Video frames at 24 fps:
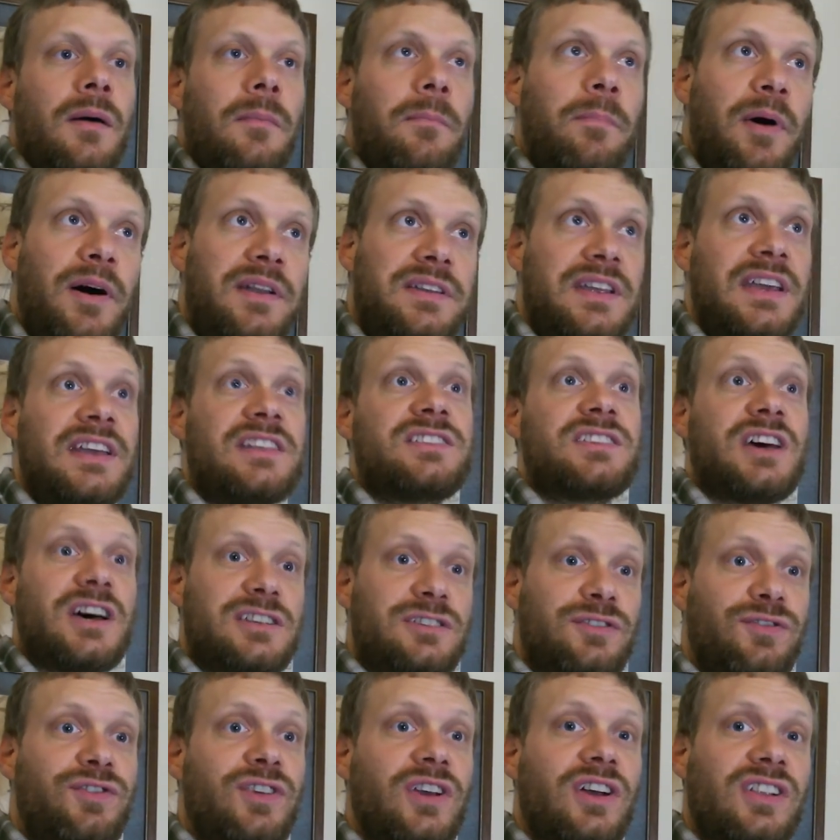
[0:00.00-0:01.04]
But it
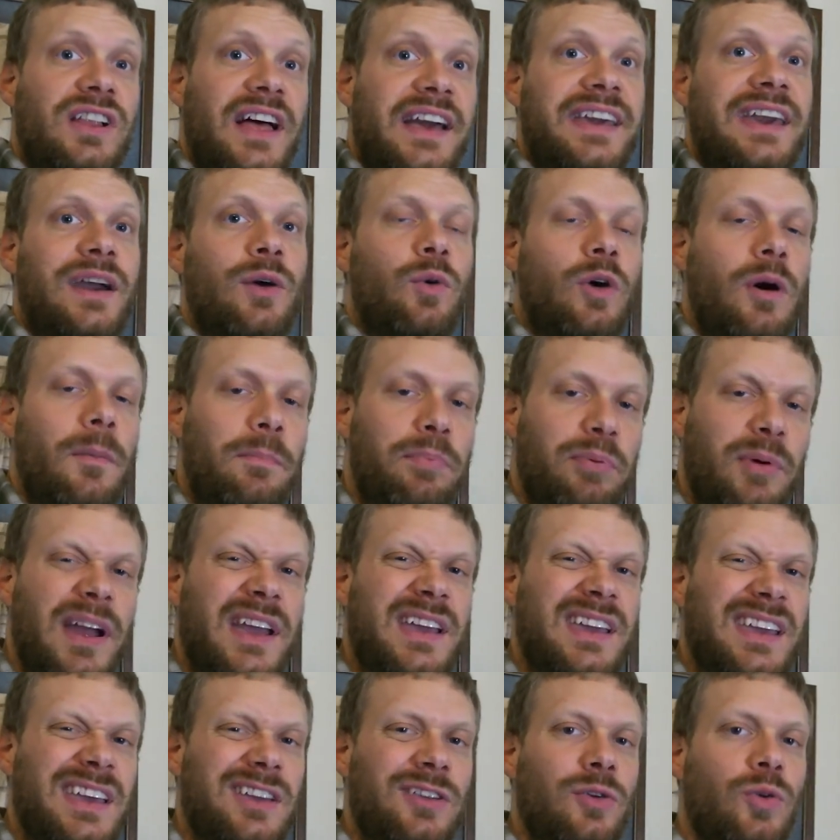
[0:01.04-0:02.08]
does feel like it will
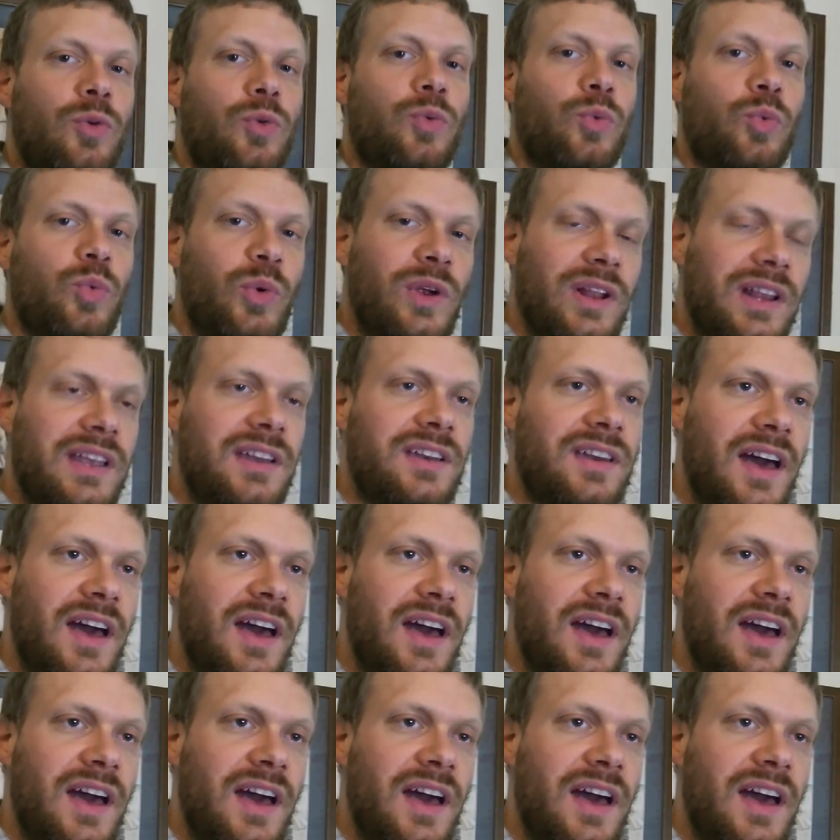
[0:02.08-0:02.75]
break in really